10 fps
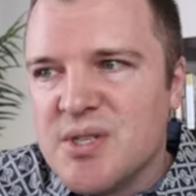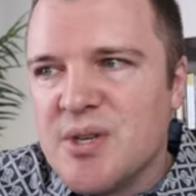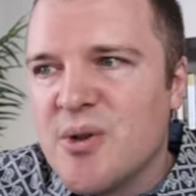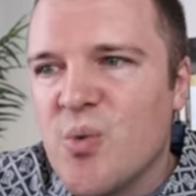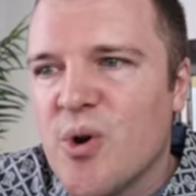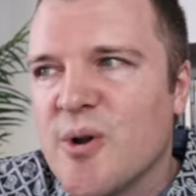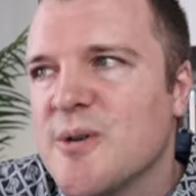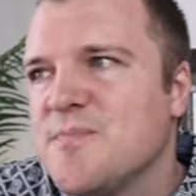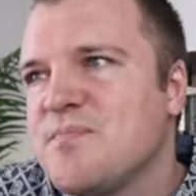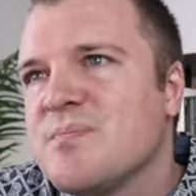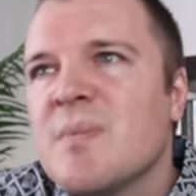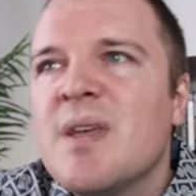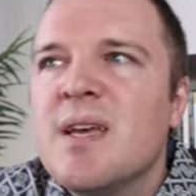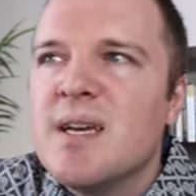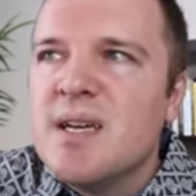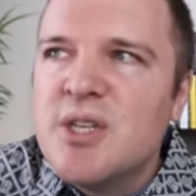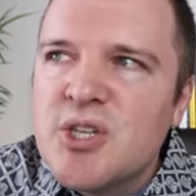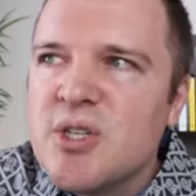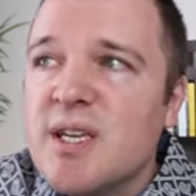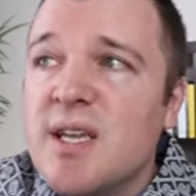isn't going to work.
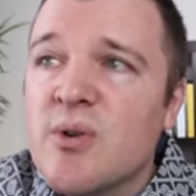Additionally,